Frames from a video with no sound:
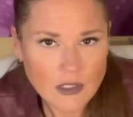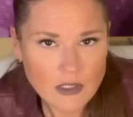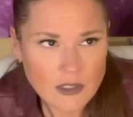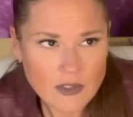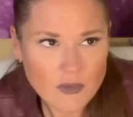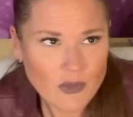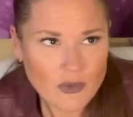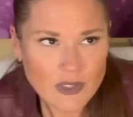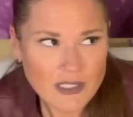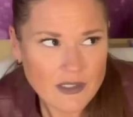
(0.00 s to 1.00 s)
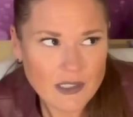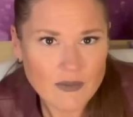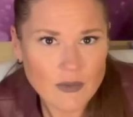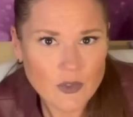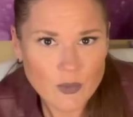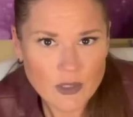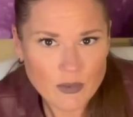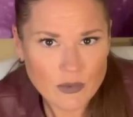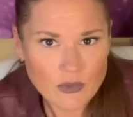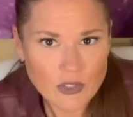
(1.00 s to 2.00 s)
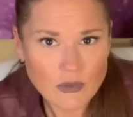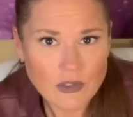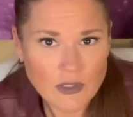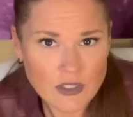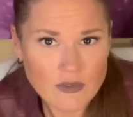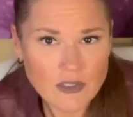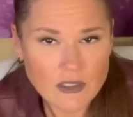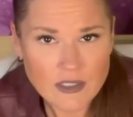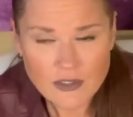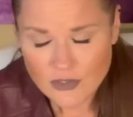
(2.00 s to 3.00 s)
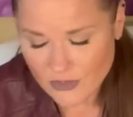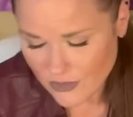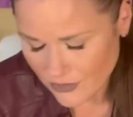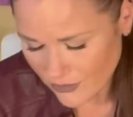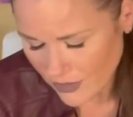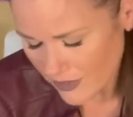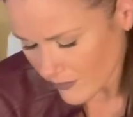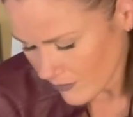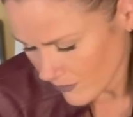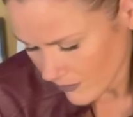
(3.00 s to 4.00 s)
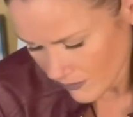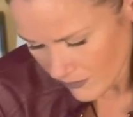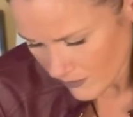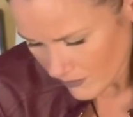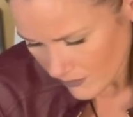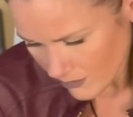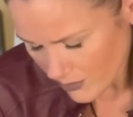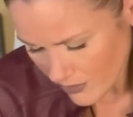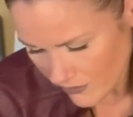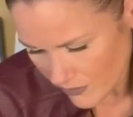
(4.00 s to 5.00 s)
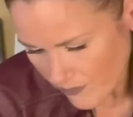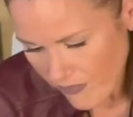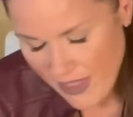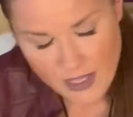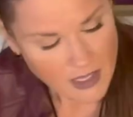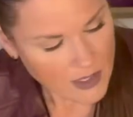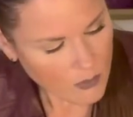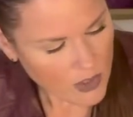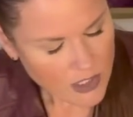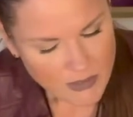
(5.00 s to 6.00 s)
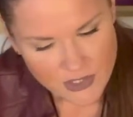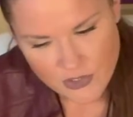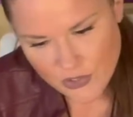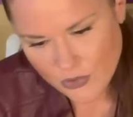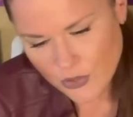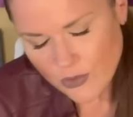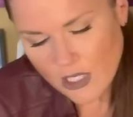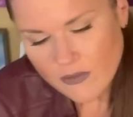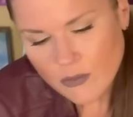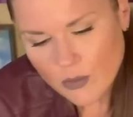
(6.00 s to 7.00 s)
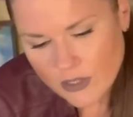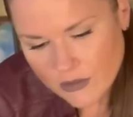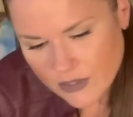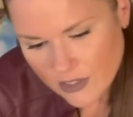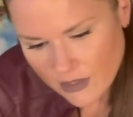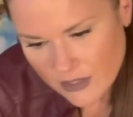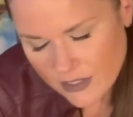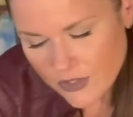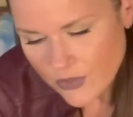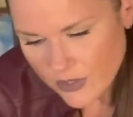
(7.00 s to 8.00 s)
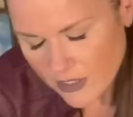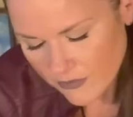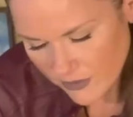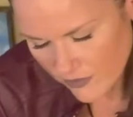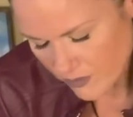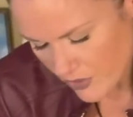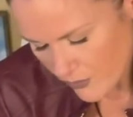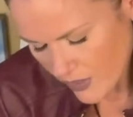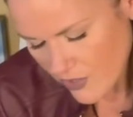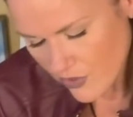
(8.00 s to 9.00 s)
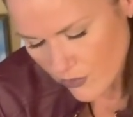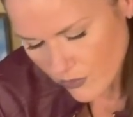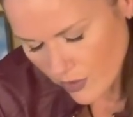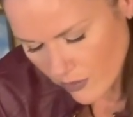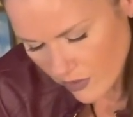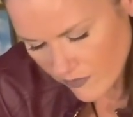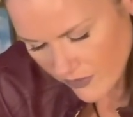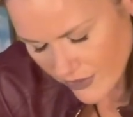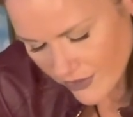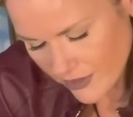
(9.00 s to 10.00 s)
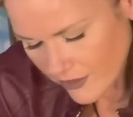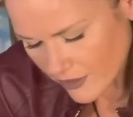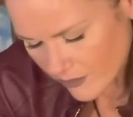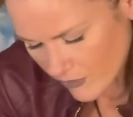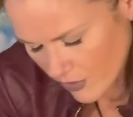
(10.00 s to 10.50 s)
This is more than what I can say for most people. So congratulations. This is great. Beautiful. And why? Because you two have a real solid history of love between you. You are invested in them.